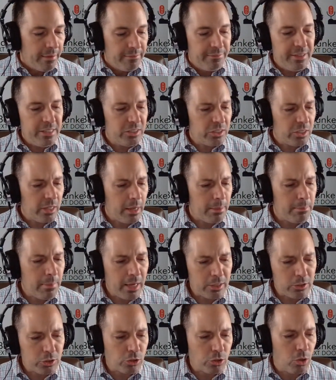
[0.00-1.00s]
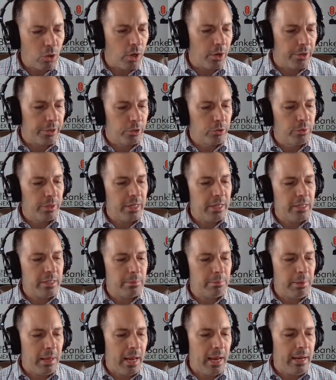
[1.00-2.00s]
Visa and MasterCard agreed
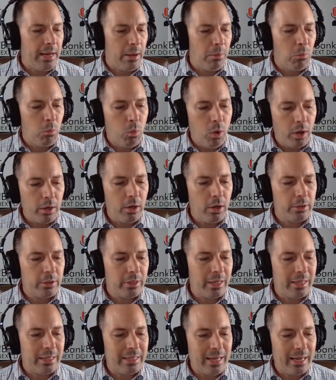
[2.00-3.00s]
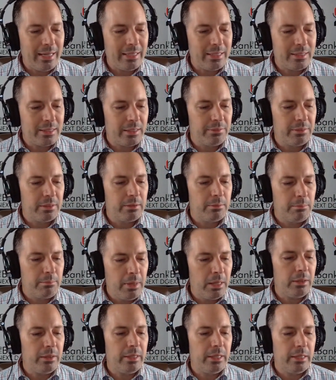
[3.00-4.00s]
to pay a $197
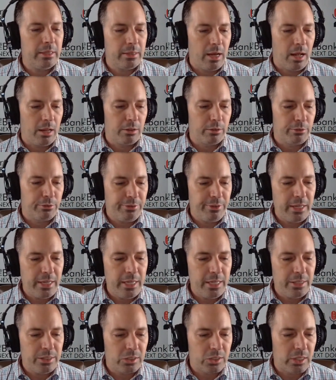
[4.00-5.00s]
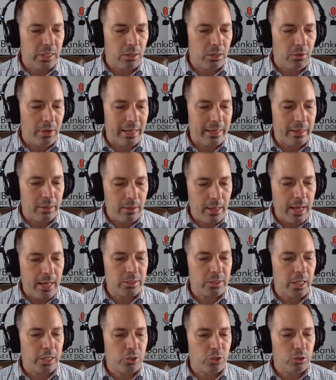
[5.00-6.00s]
million fee to settle a
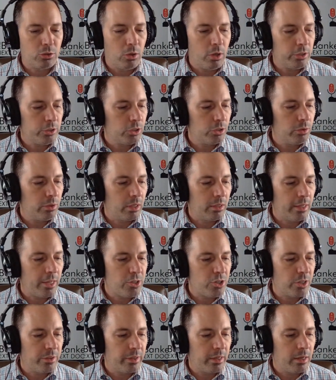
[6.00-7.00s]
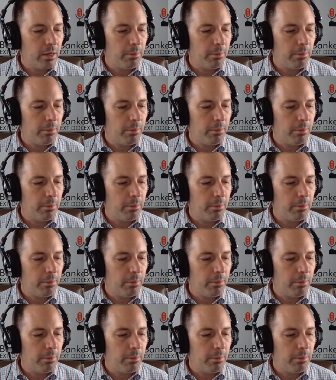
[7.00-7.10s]
class action lawsuit alleging the